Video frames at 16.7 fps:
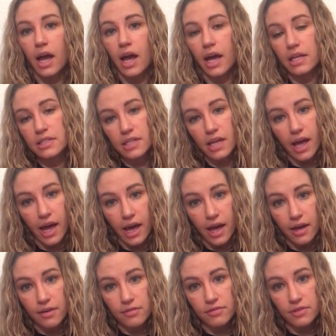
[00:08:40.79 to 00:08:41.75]
and to
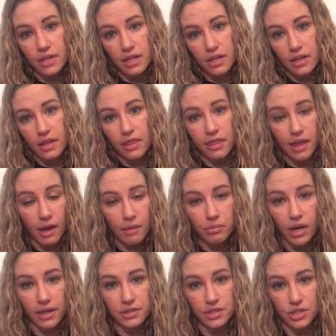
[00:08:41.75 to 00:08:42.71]
have that
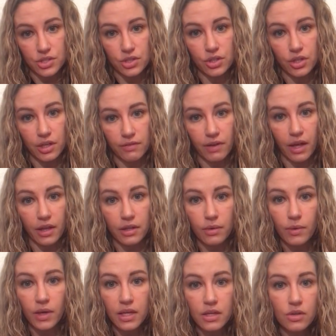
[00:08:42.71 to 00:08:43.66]
practitioner
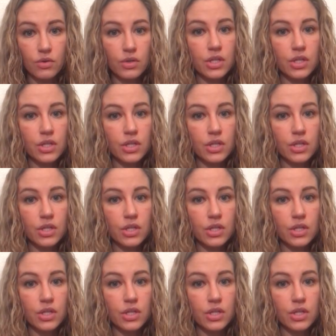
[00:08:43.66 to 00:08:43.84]
evaluate you.